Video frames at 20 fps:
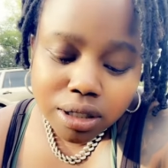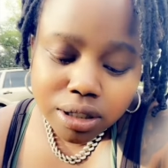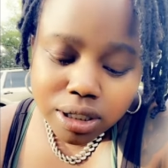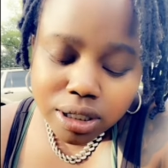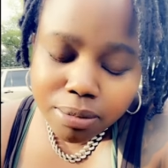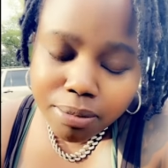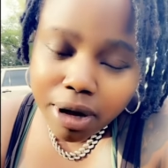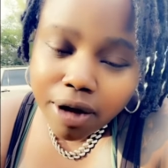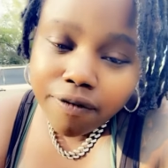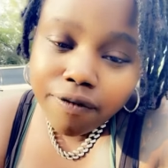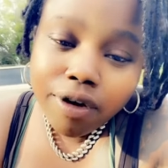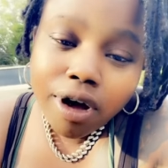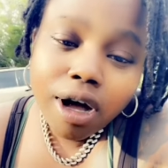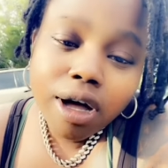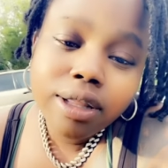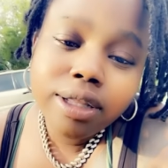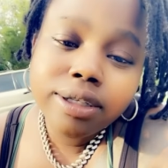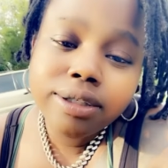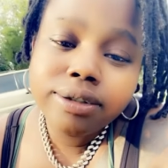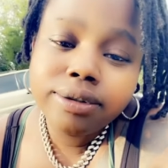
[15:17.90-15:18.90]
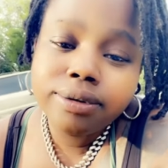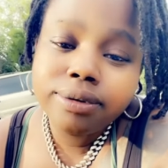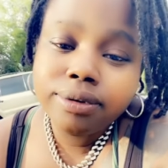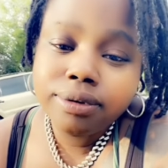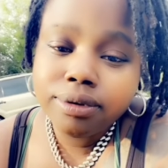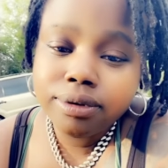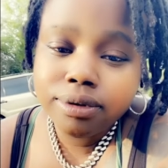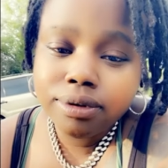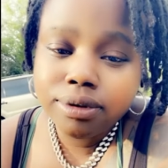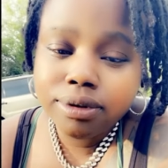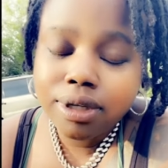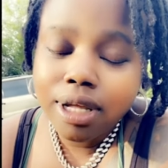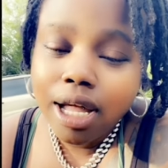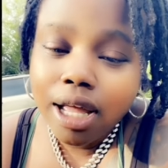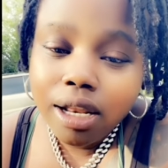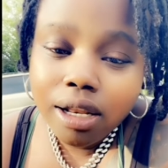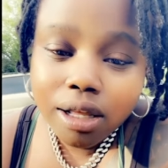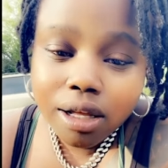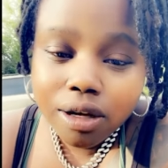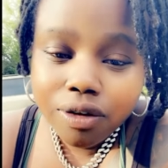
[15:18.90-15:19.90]
to my father, I
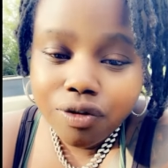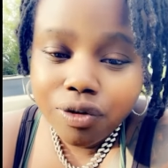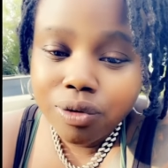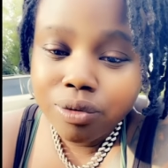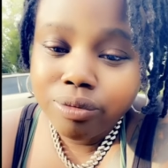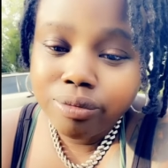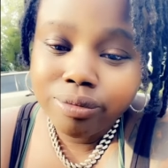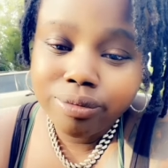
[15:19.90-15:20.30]
love you.